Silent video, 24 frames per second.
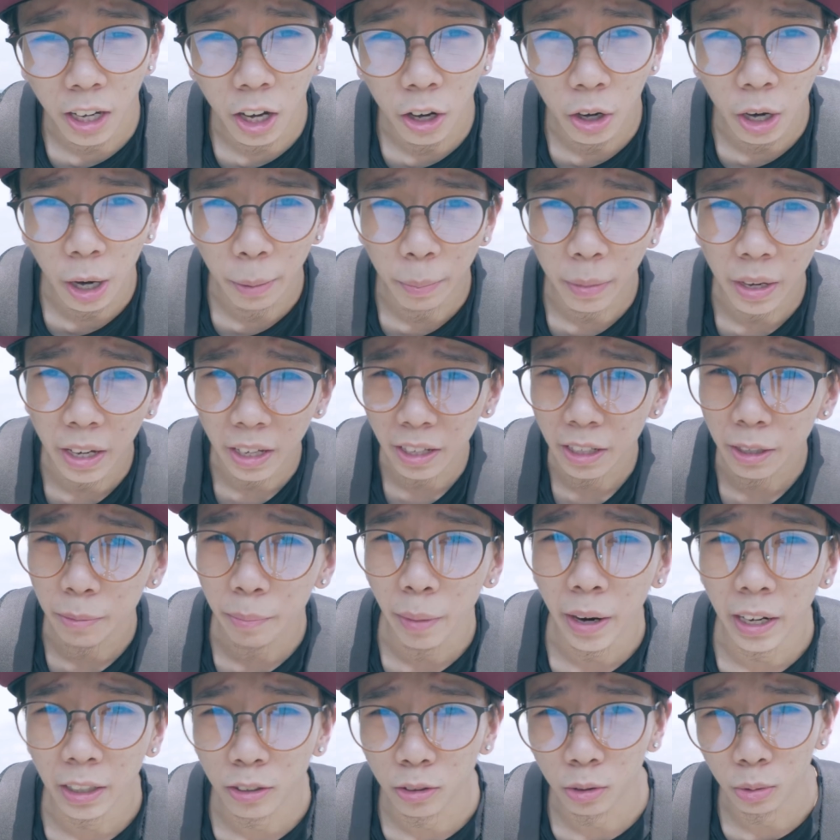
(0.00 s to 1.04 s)
now I'm heading
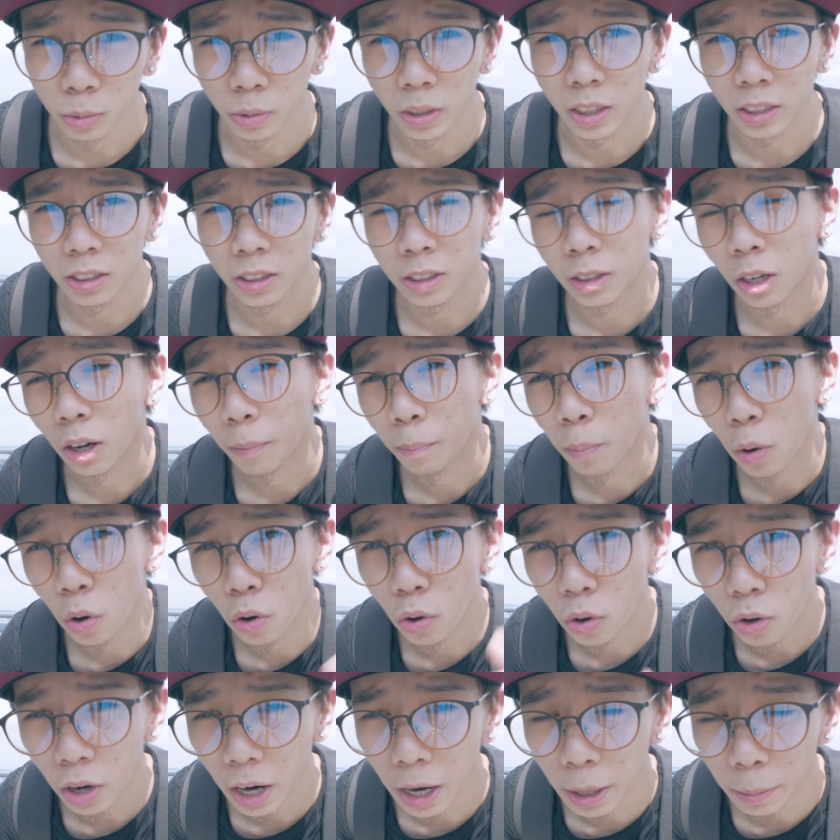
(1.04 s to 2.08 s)
back towards
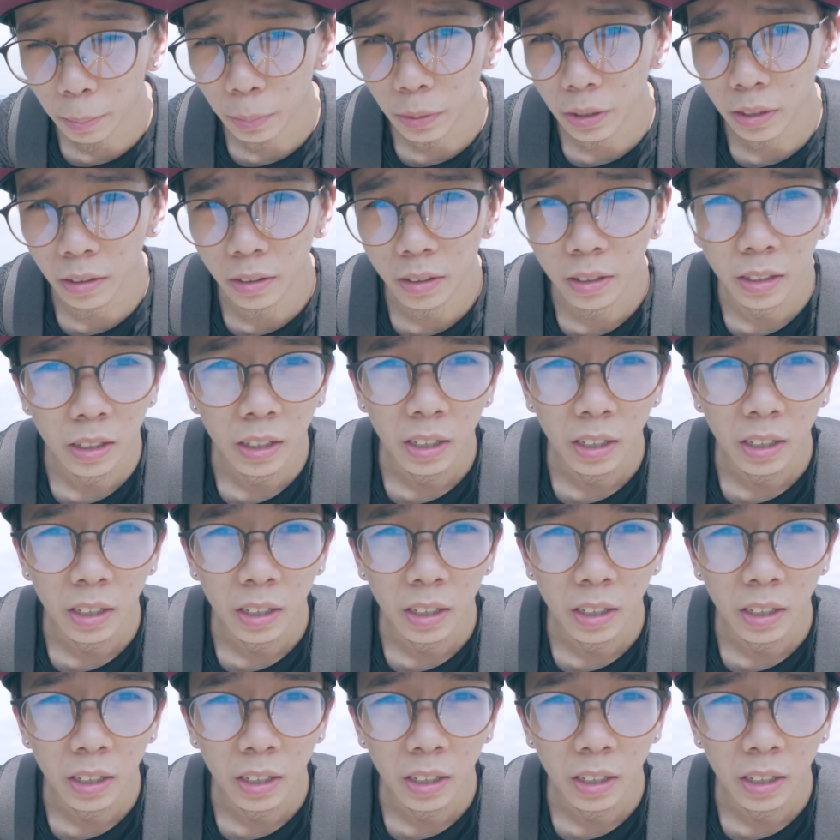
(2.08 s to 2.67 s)
Punggol Haipin